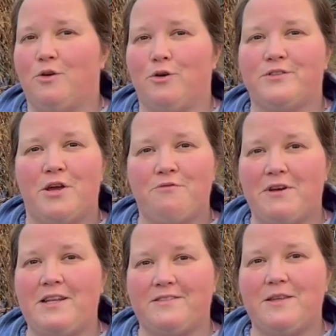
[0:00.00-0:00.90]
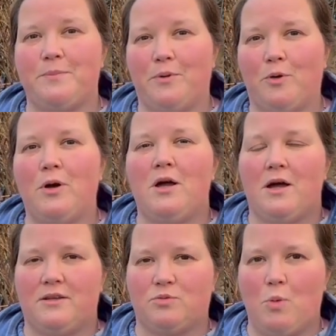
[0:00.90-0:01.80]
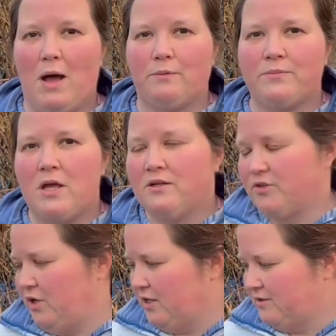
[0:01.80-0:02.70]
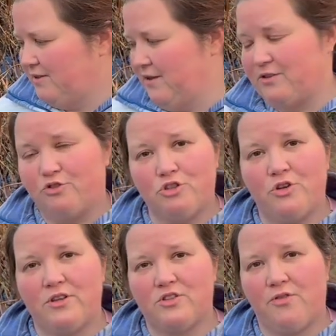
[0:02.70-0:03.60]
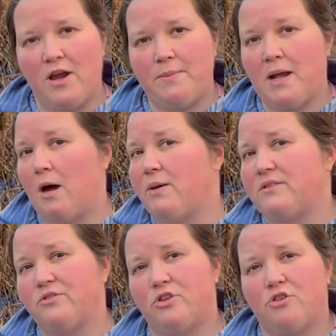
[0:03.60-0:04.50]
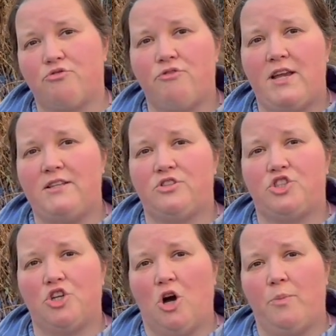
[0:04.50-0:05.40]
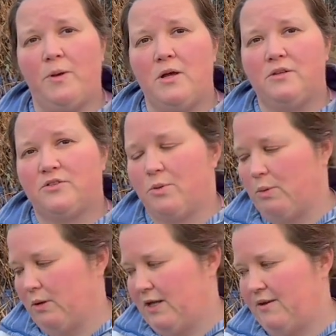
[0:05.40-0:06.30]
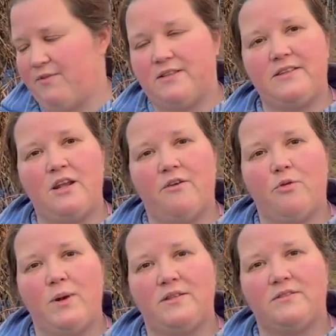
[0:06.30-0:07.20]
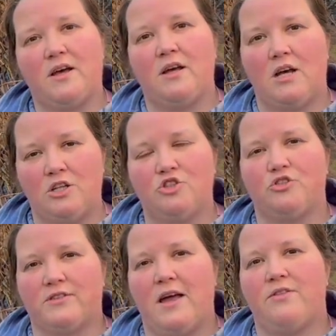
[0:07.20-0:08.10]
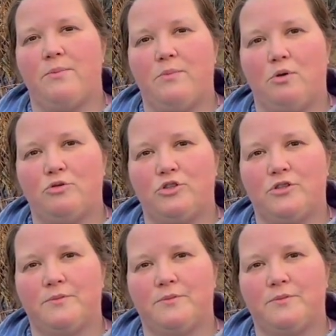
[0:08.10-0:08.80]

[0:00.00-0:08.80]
also really simple as well. So you can see the structure of this frame now. It's done a great job. So we will leave this in over winter and just get them mulched.